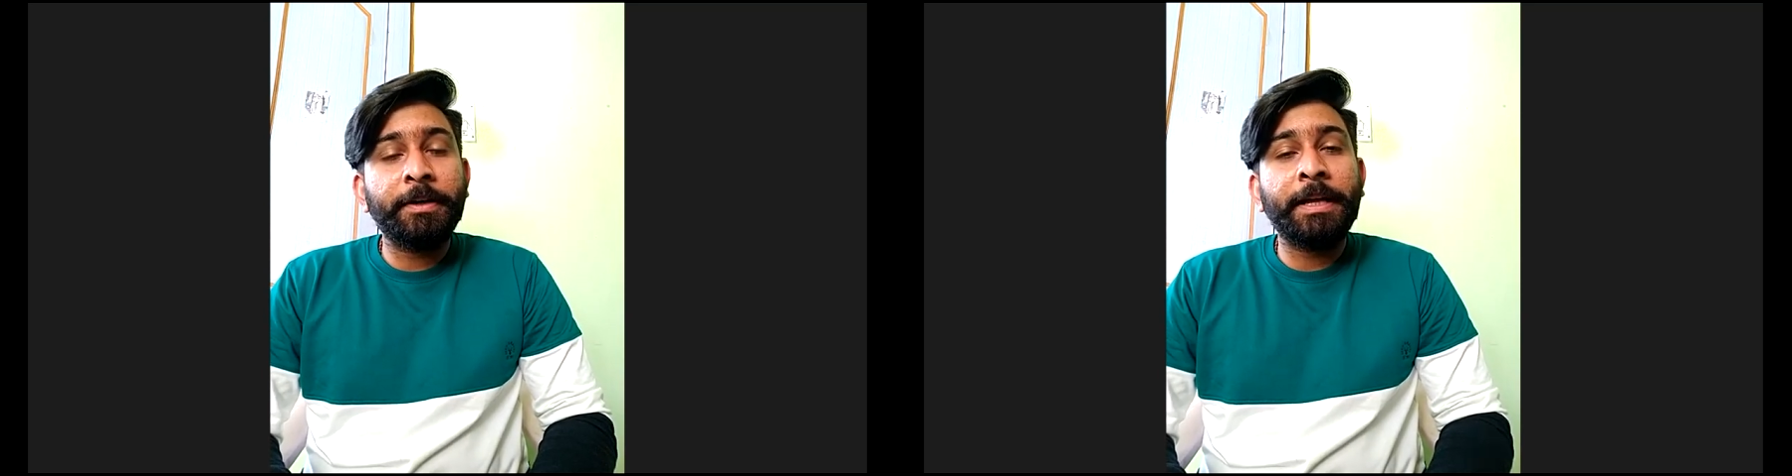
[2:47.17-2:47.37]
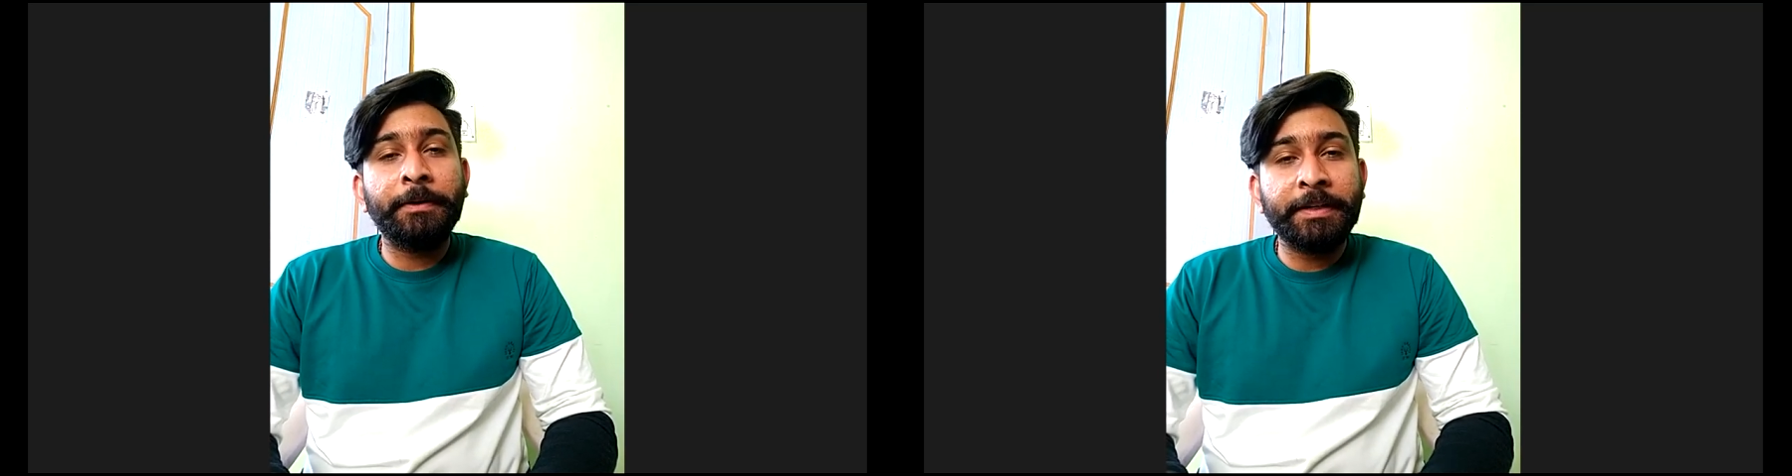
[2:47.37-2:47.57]

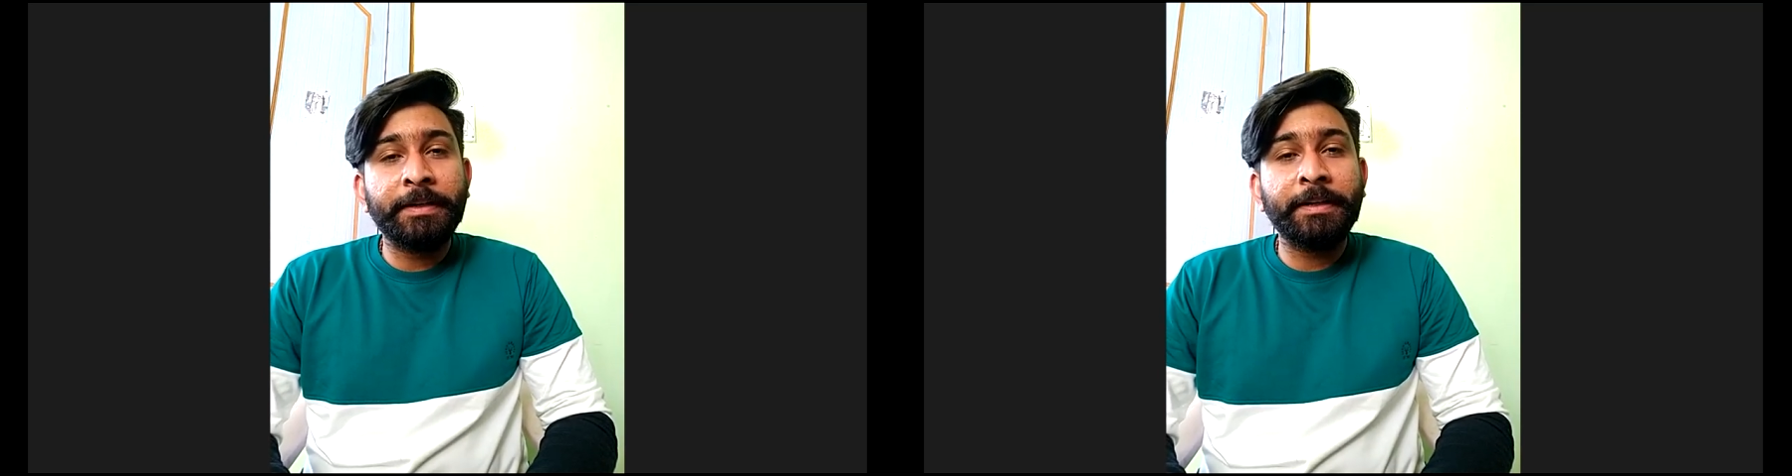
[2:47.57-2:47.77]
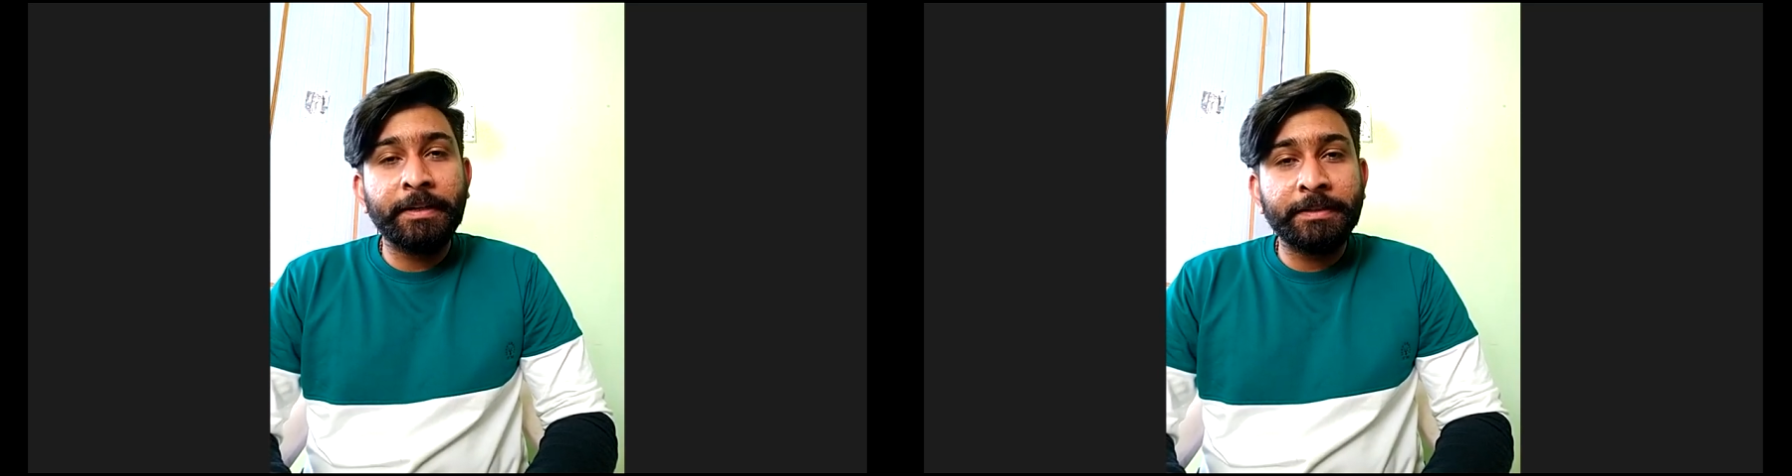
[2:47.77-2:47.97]
have
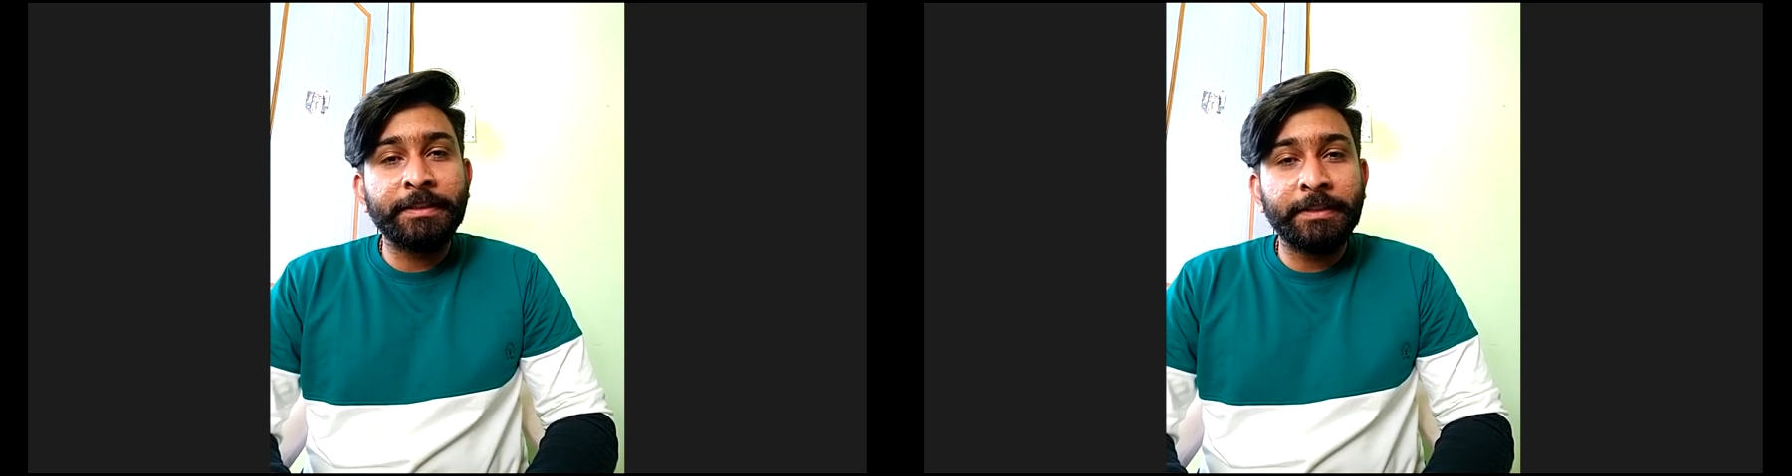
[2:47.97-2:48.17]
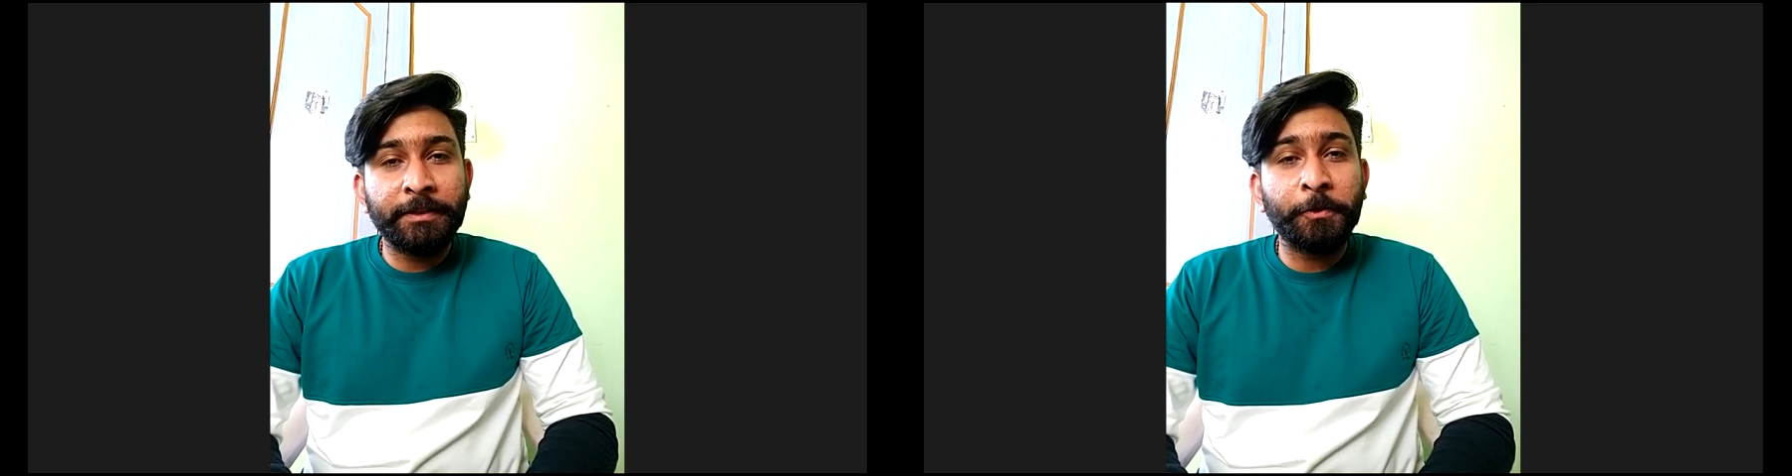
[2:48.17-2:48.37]
internet
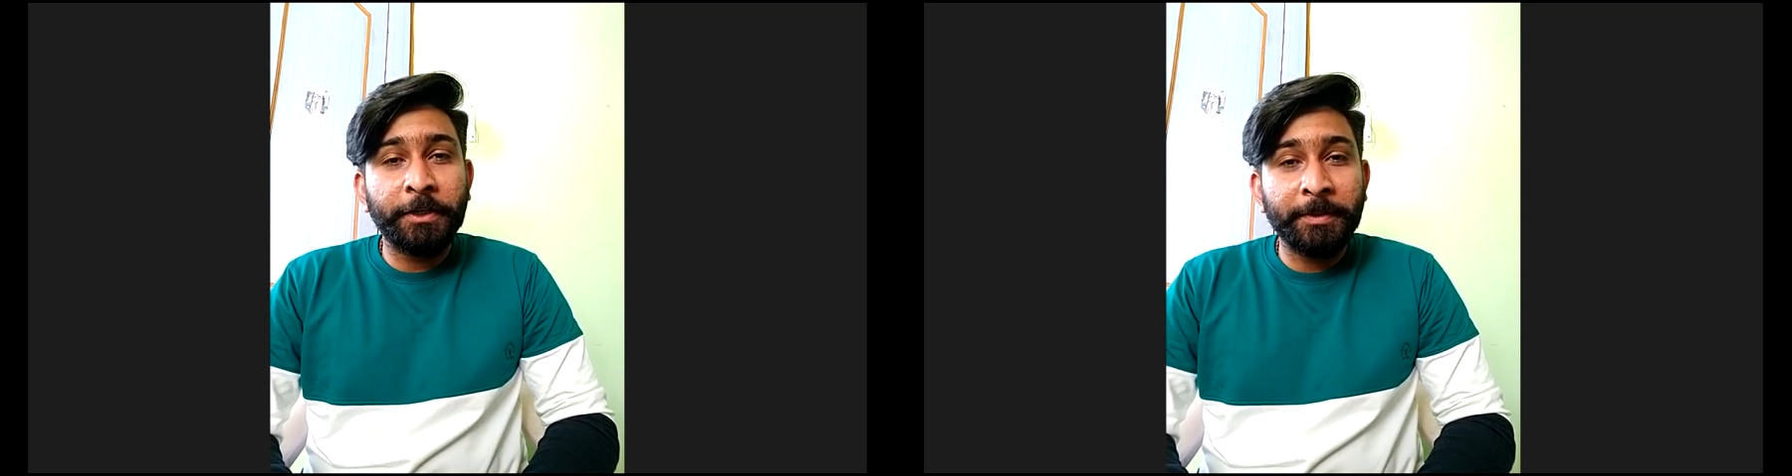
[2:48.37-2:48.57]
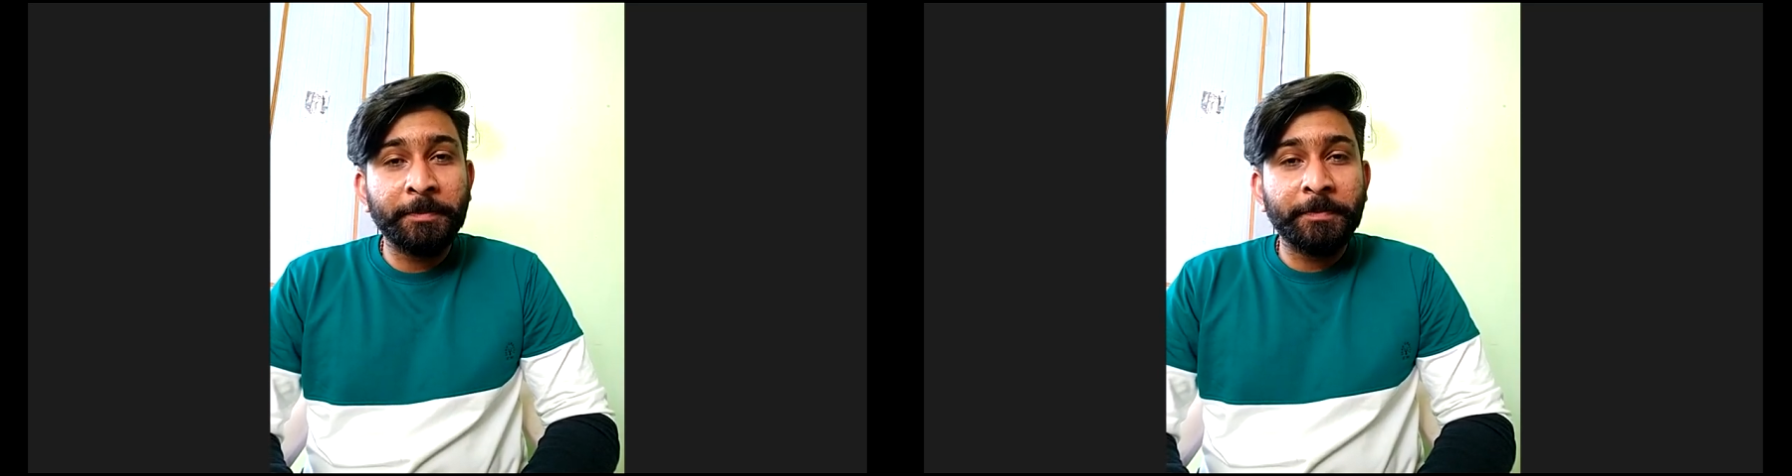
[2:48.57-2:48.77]
connection that whole day.